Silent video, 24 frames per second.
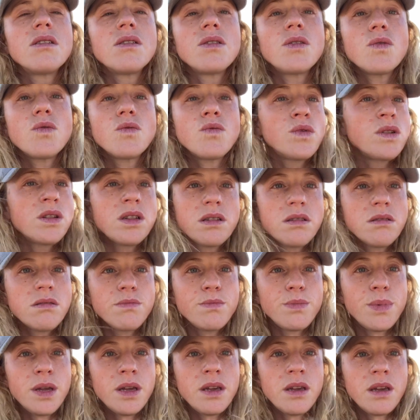will
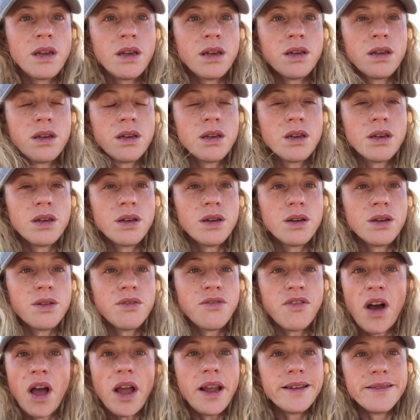be
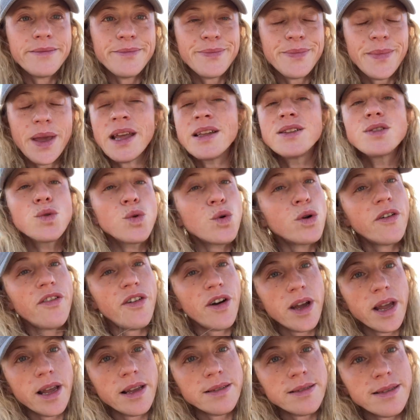fine. It's all a
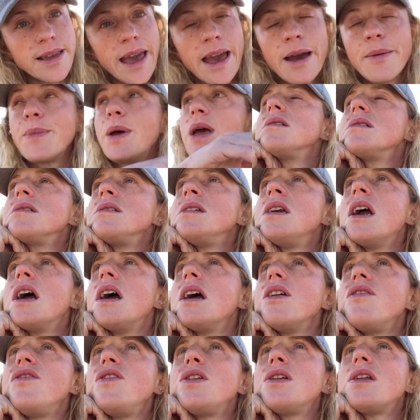fucking scam. Yeah,
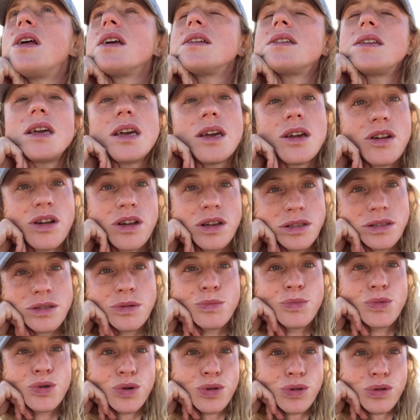if you'd like to hear some
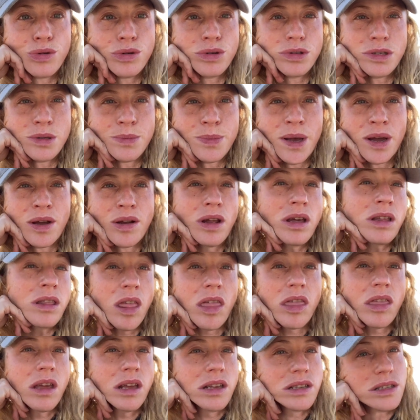more thoughts about other
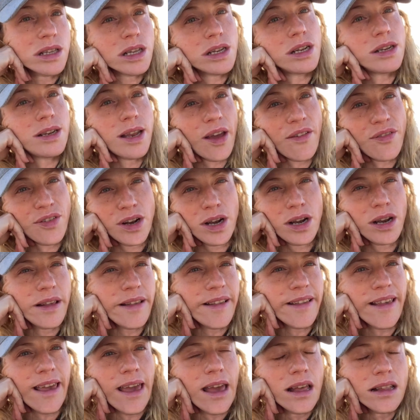things that are definitely
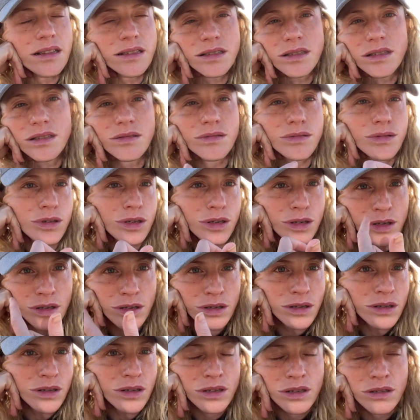scams,
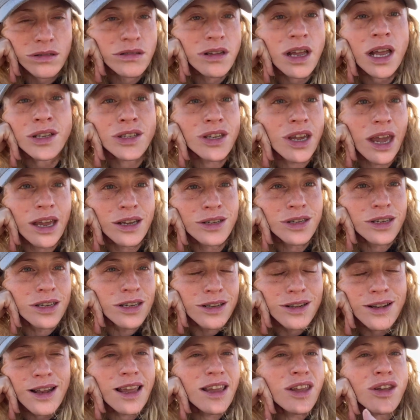education,
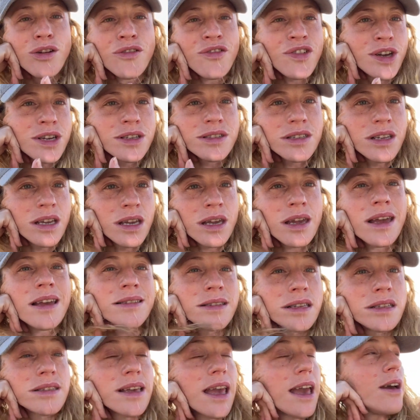like university is
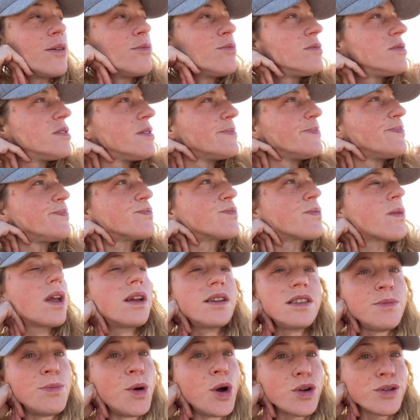a scam,
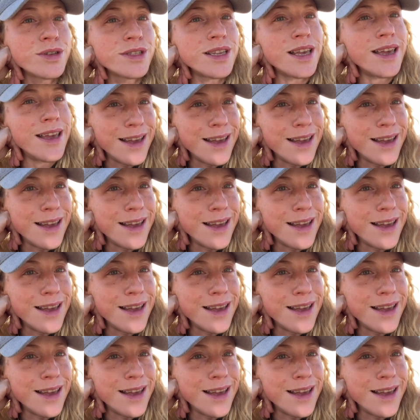democracy,